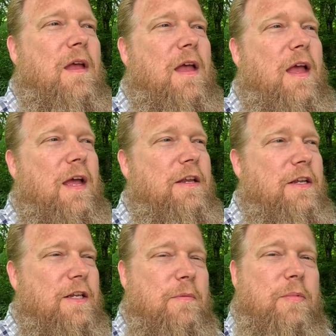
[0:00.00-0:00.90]
And you
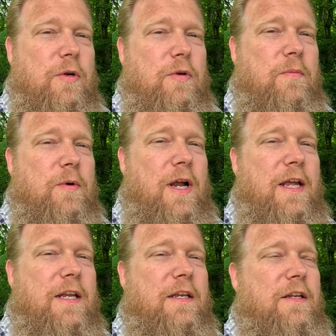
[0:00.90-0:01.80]
need to prune them
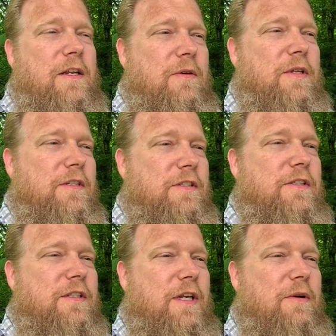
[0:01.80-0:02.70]
right. And,
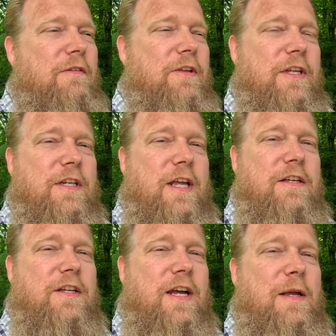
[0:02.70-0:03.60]
everything
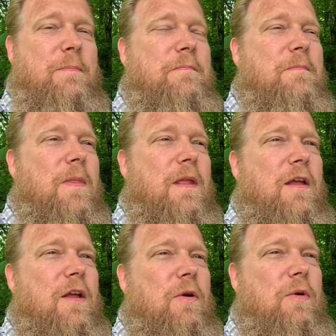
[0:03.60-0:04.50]
takes time.
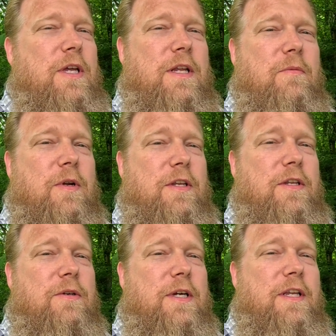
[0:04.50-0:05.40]
Well, he didn't want to
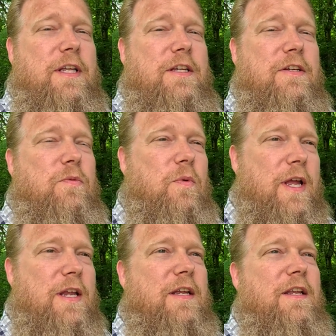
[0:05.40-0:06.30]
do it. He just
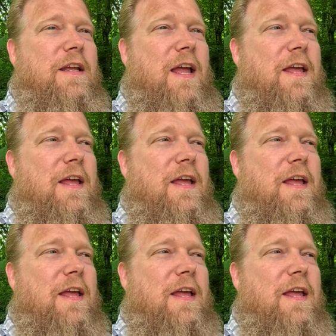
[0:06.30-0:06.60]
waited.